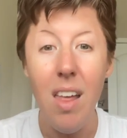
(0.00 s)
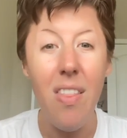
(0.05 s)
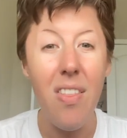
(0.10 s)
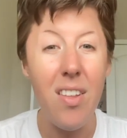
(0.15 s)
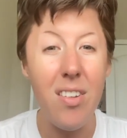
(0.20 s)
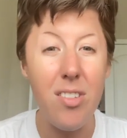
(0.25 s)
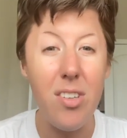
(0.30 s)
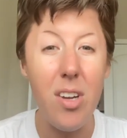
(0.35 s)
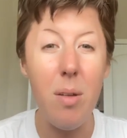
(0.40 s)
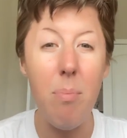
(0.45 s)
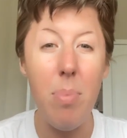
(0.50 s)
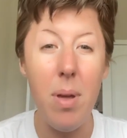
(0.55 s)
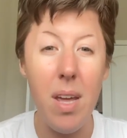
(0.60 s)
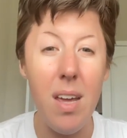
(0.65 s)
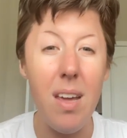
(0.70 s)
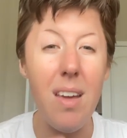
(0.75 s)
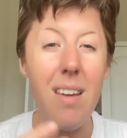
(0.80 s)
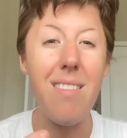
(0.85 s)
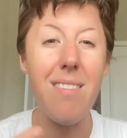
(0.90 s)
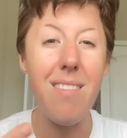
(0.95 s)
this could
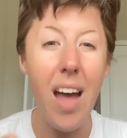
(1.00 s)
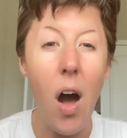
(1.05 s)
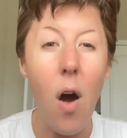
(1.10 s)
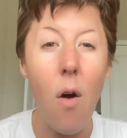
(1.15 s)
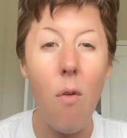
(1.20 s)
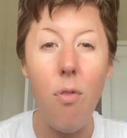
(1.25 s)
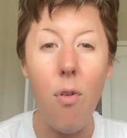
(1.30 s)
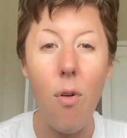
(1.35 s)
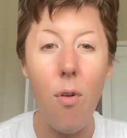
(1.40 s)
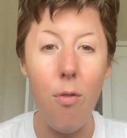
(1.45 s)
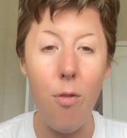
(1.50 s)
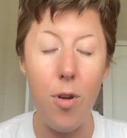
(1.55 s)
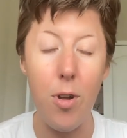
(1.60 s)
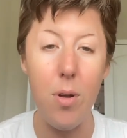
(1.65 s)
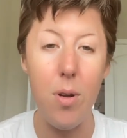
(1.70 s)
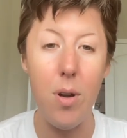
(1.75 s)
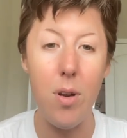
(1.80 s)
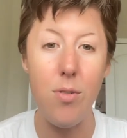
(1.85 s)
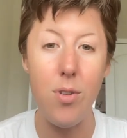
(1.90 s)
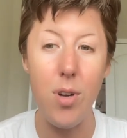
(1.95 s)
be helpful for
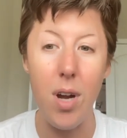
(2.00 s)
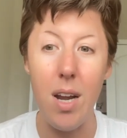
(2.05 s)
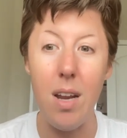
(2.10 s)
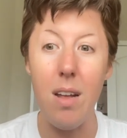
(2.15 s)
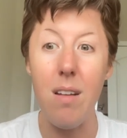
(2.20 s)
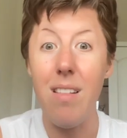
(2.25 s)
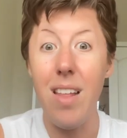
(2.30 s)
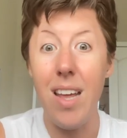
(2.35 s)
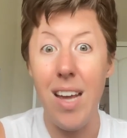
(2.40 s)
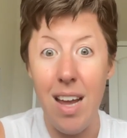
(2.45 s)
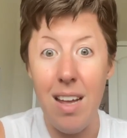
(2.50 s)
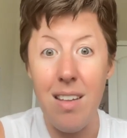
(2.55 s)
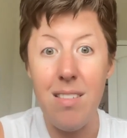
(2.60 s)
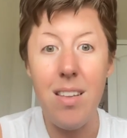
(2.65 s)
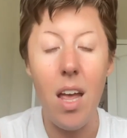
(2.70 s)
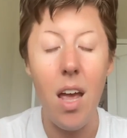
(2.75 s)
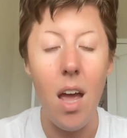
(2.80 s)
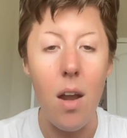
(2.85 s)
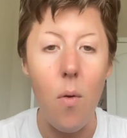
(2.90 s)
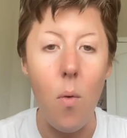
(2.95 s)
you to try to, like I
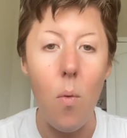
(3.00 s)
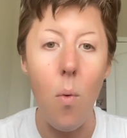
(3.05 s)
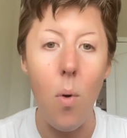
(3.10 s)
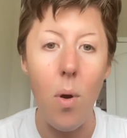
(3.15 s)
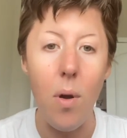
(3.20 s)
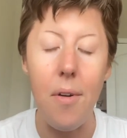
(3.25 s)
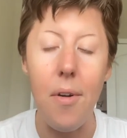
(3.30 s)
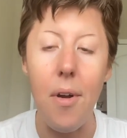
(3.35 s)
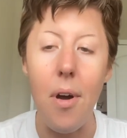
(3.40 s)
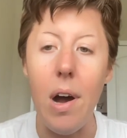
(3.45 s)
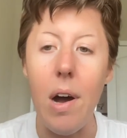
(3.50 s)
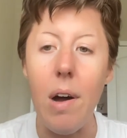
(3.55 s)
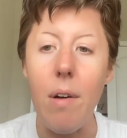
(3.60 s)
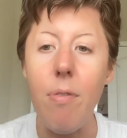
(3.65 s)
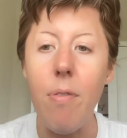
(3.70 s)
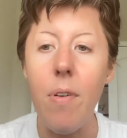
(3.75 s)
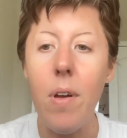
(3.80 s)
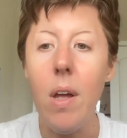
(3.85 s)
said, ward it off.